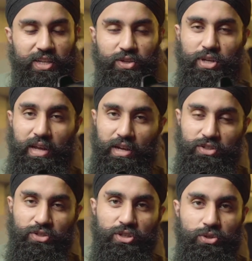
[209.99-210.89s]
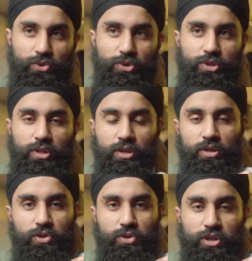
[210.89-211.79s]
that you can actually use your